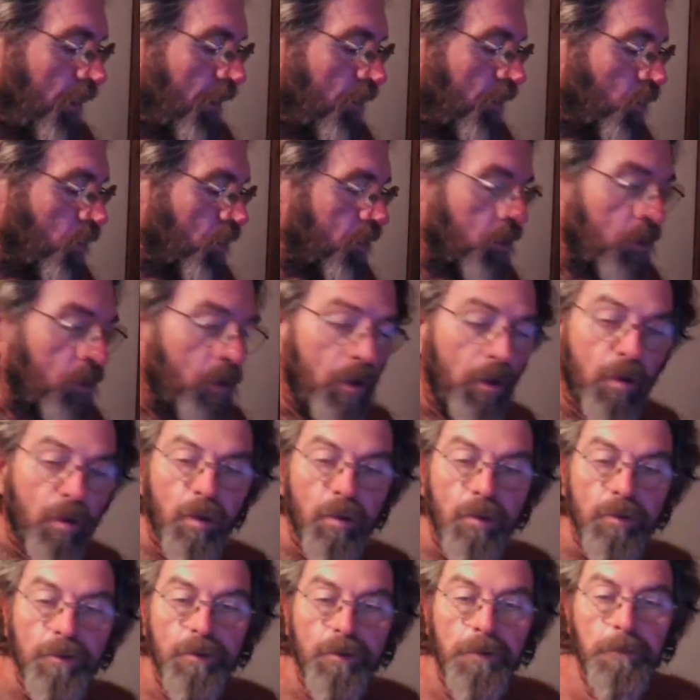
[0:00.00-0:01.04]
And we're
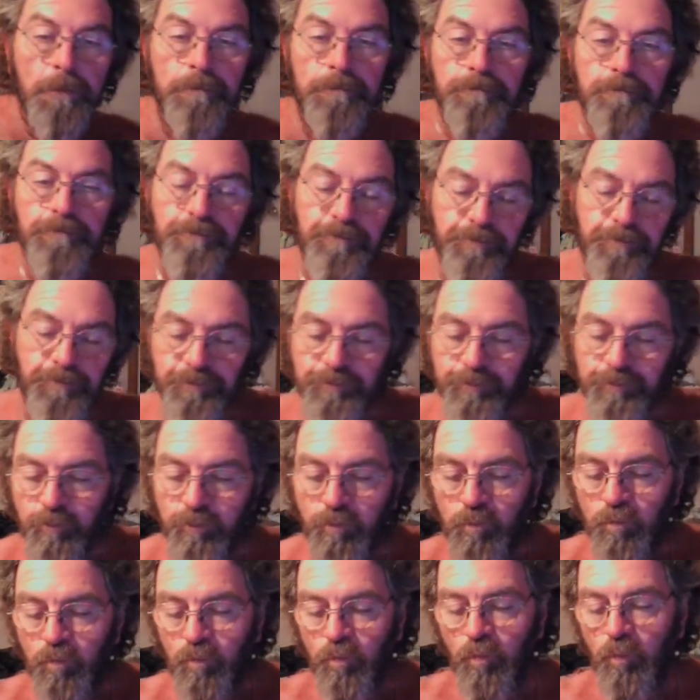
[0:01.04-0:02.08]
called
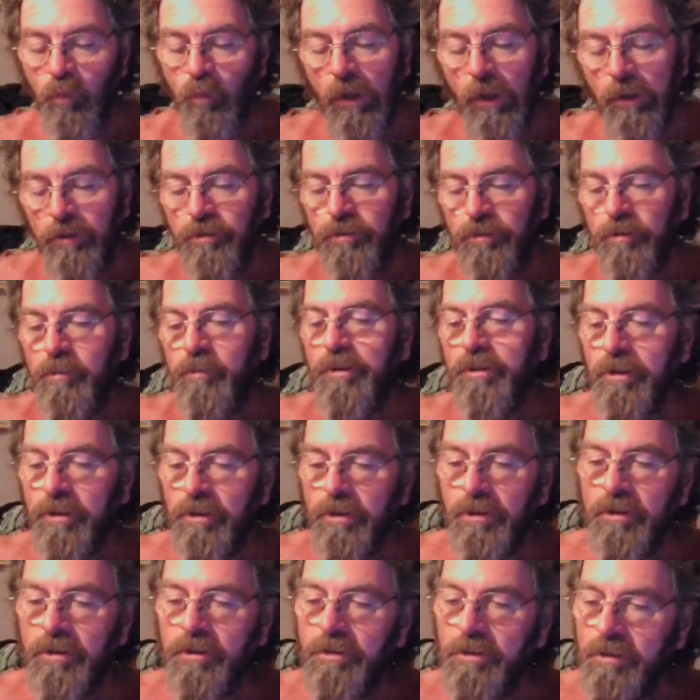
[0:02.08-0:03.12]
to
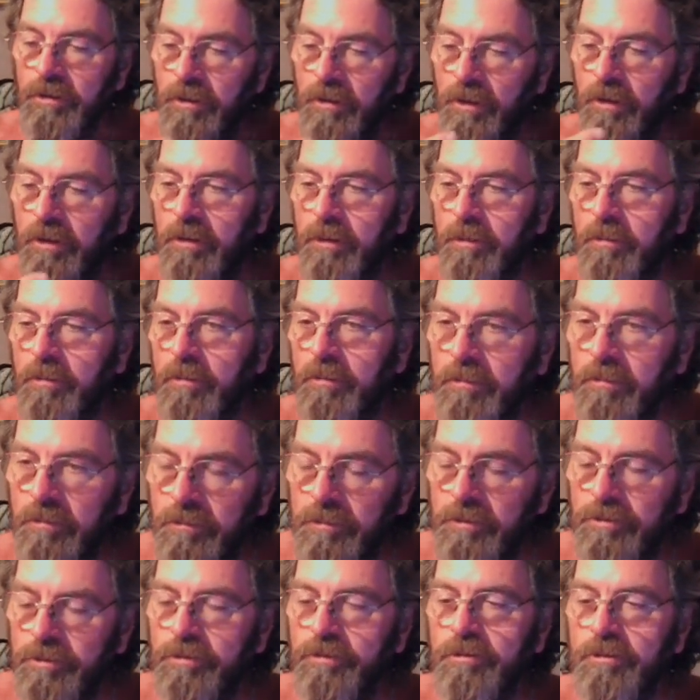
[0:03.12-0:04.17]
be
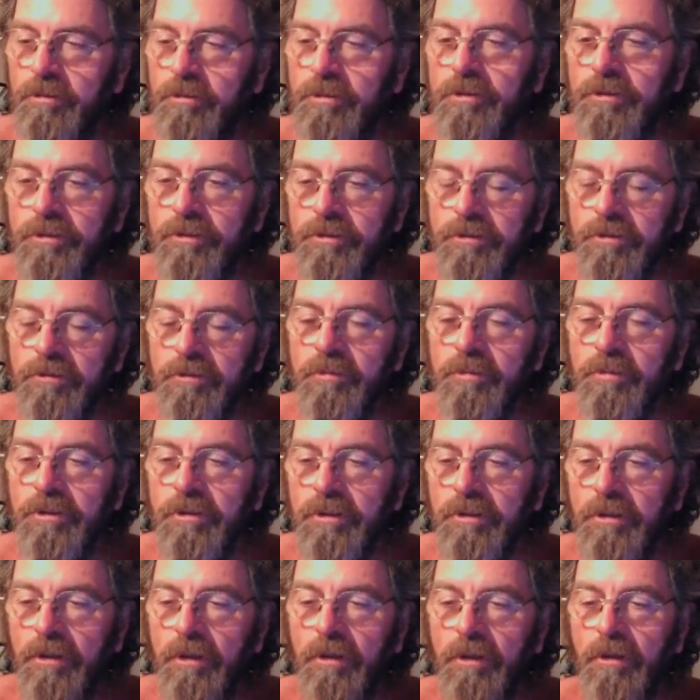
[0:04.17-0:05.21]
stewards, to
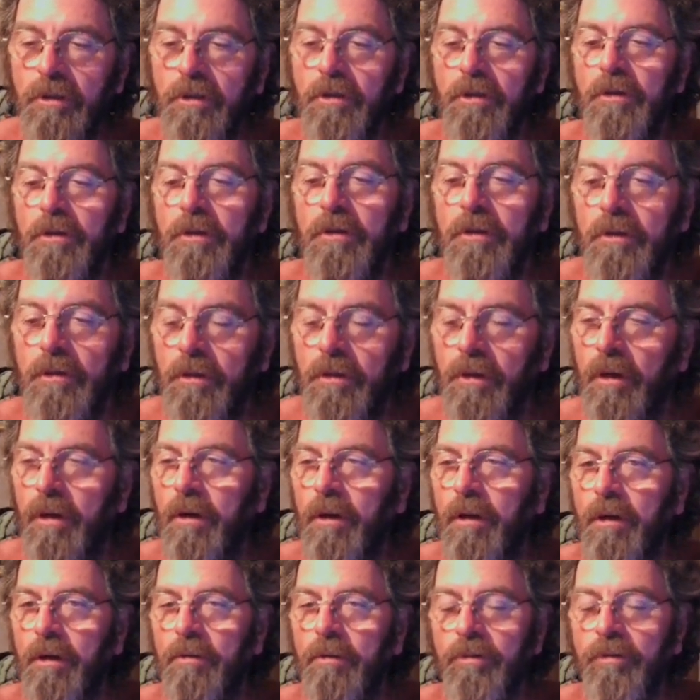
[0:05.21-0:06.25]
be,
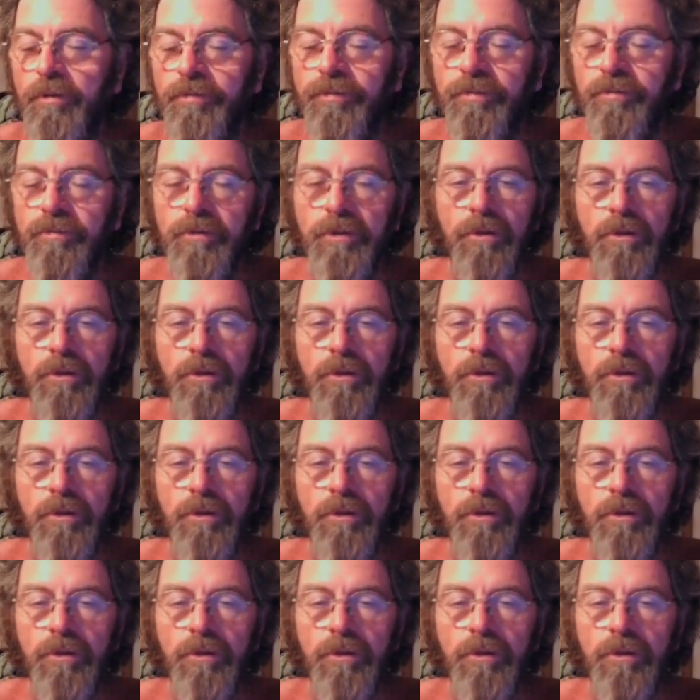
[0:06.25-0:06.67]
to